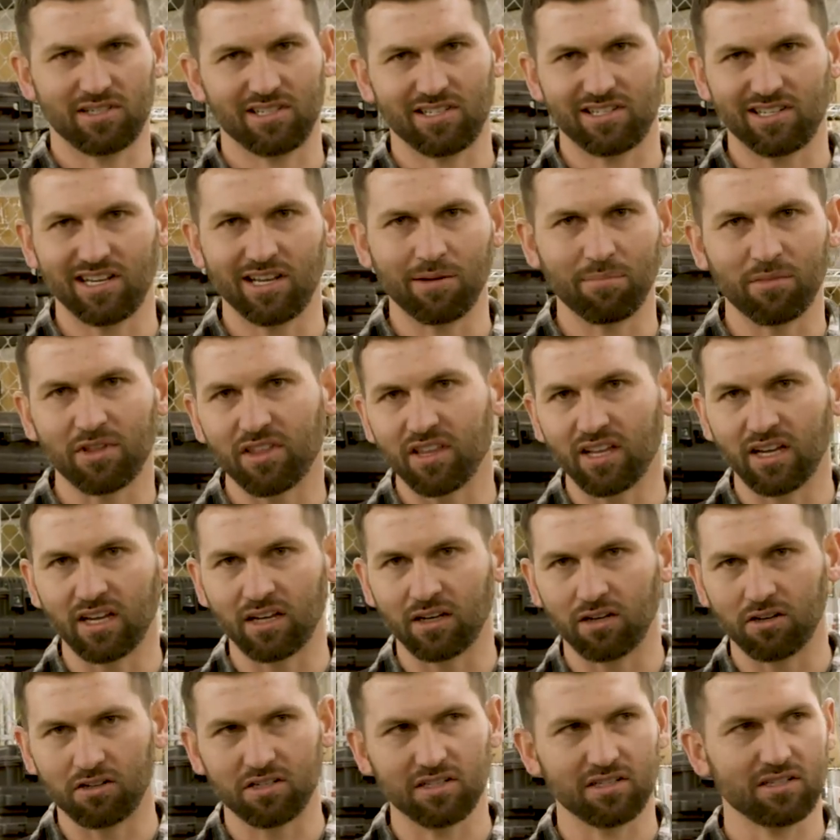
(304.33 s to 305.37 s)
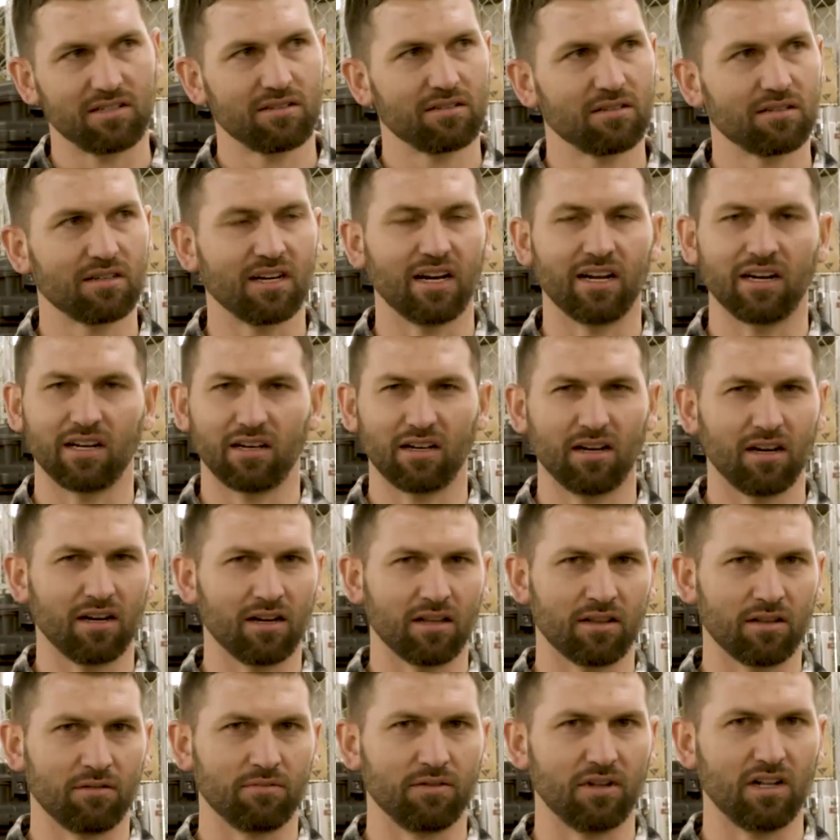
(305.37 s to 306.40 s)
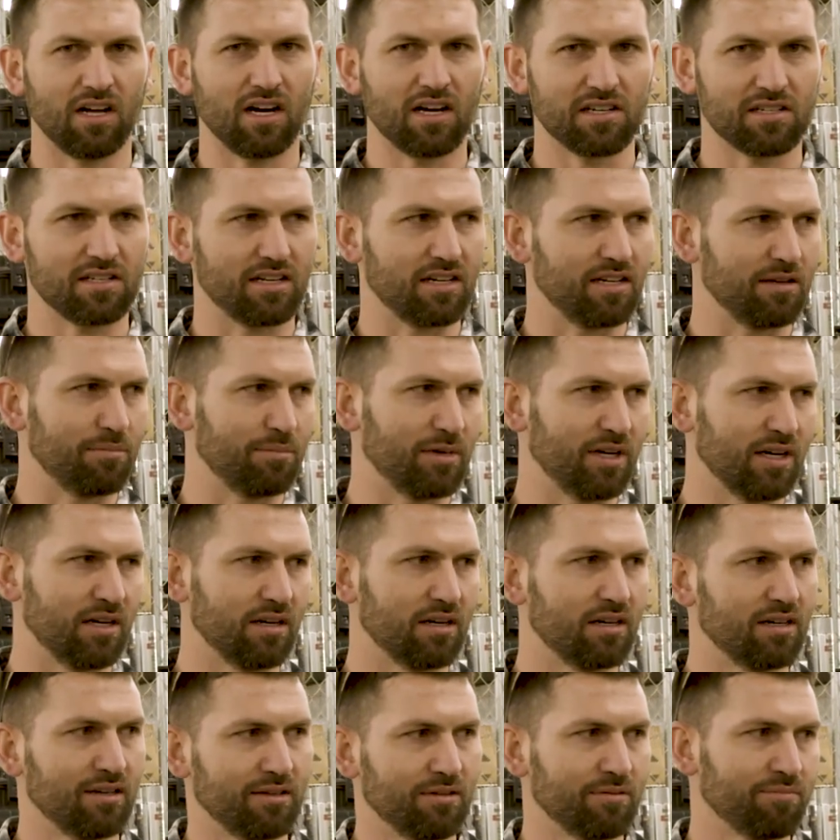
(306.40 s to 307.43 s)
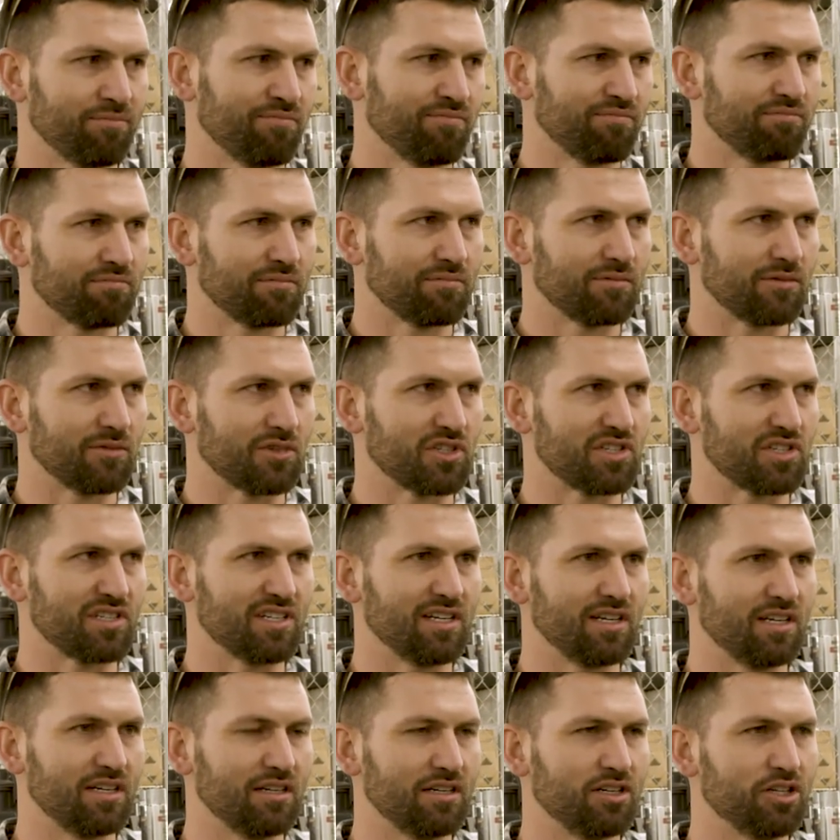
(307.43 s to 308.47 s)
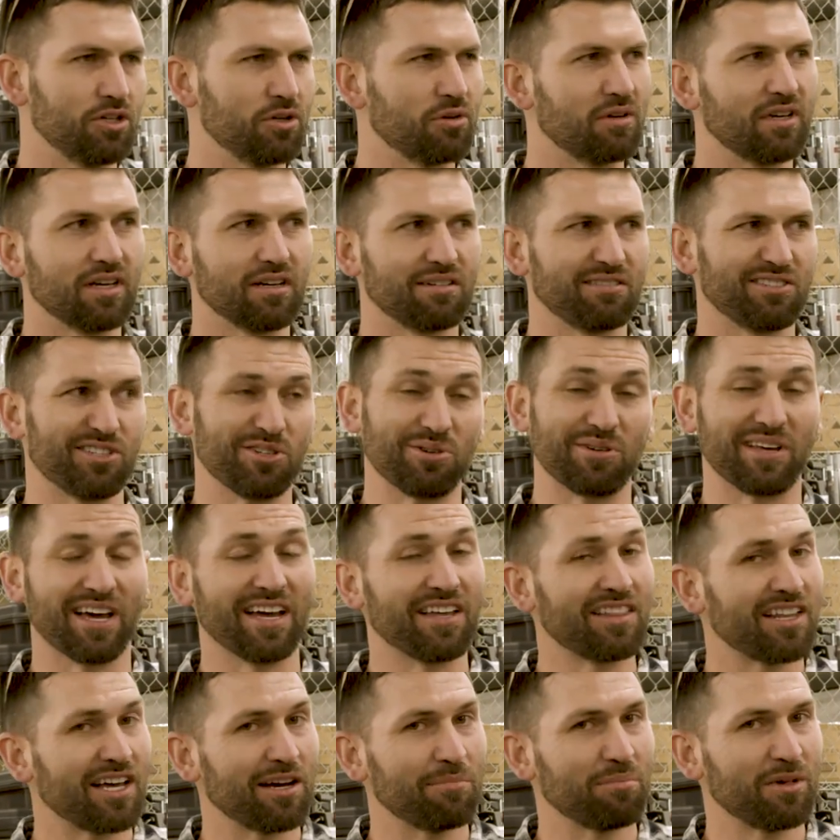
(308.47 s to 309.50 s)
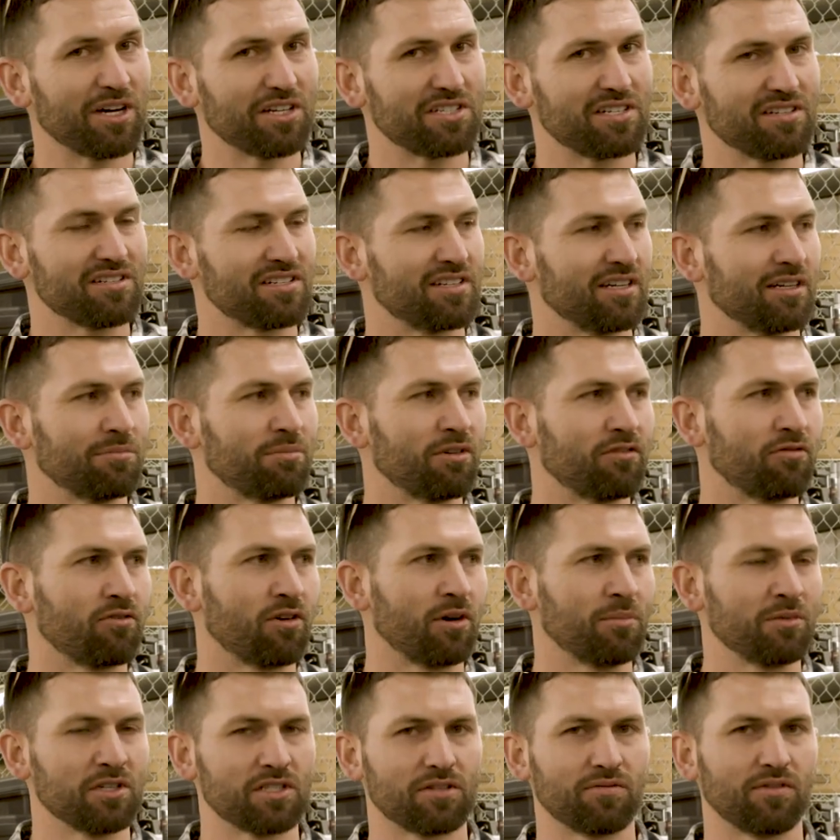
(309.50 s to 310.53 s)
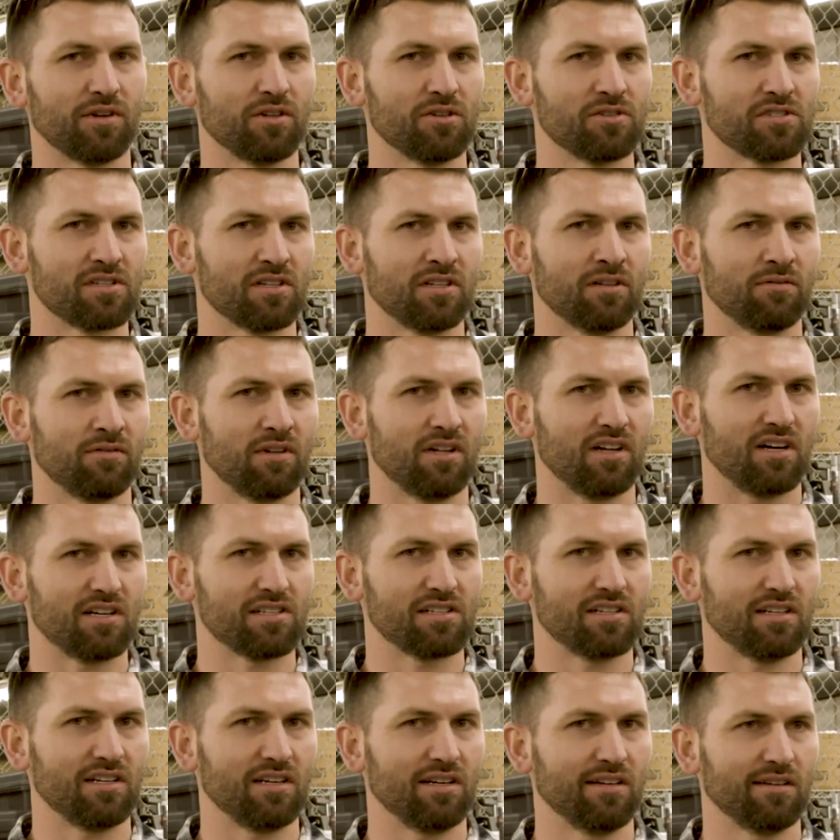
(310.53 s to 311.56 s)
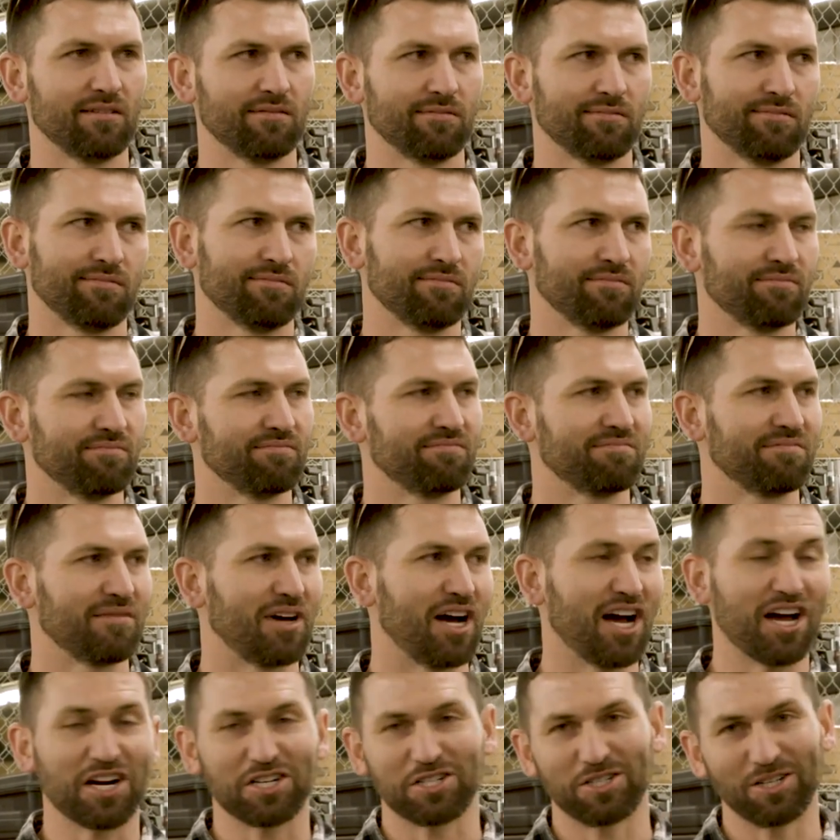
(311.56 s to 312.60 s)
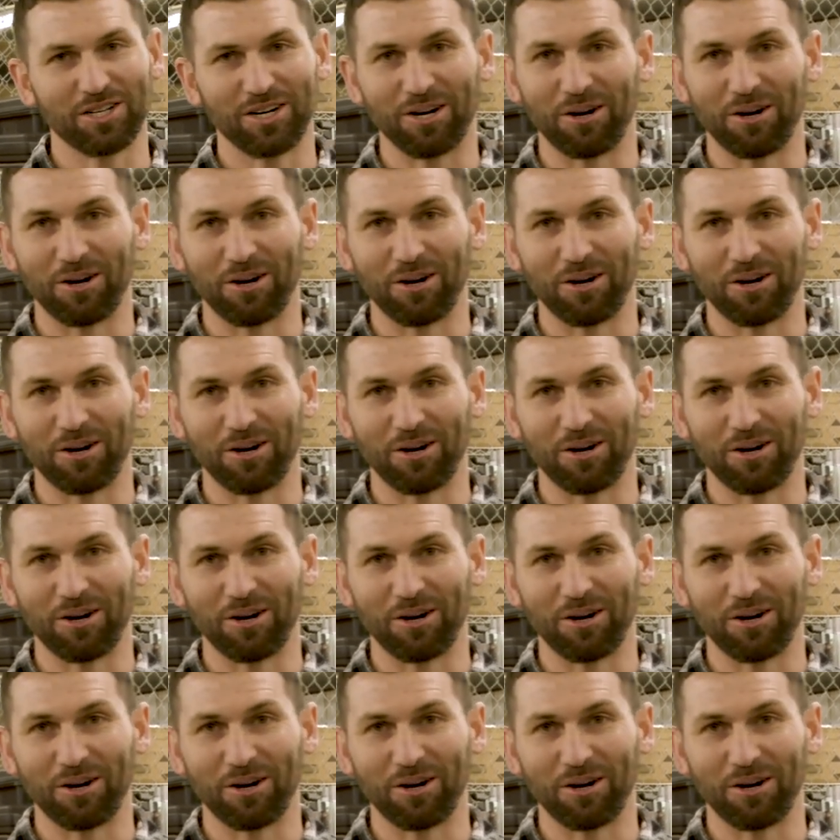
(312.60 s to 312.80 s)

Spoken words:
the same thing. You're just kind of gutting the velocity, but we'll see. Do you gain that much in sound performance for losing the velocity? I actually